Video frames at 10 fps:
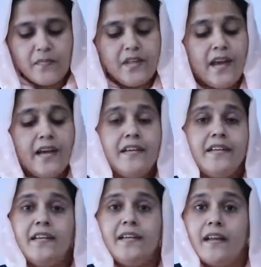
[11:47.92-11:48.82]

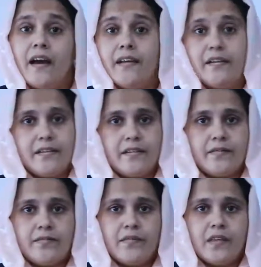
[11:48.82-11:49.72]
99.
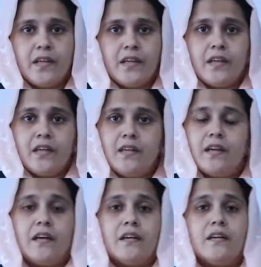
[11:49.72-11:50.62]

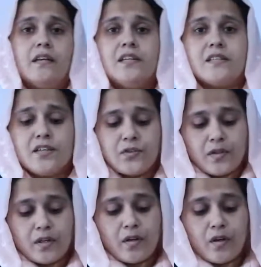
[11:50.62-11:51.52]
Yeah, listen to
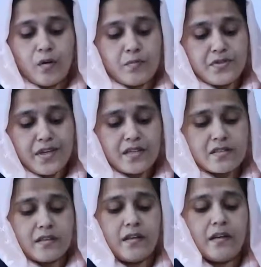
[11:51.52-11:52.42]
the
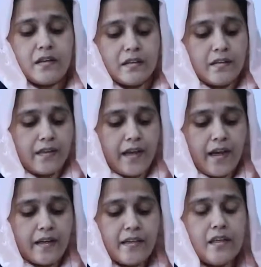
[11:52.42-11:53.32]
objects. Yeah, they
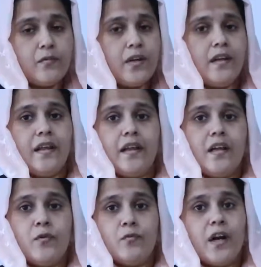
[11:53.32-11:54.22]
had given
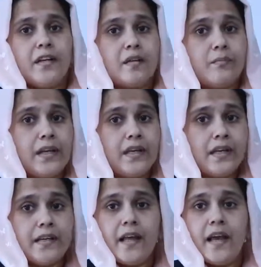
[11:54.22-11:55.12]
a
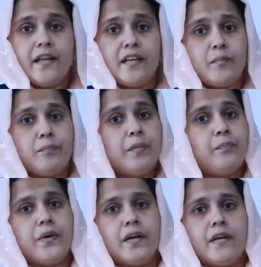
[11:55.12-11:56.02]
watermelon and a
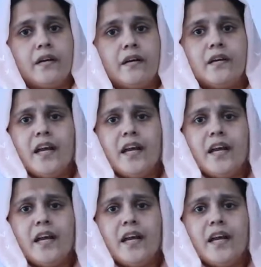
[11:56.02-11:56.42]
papaya.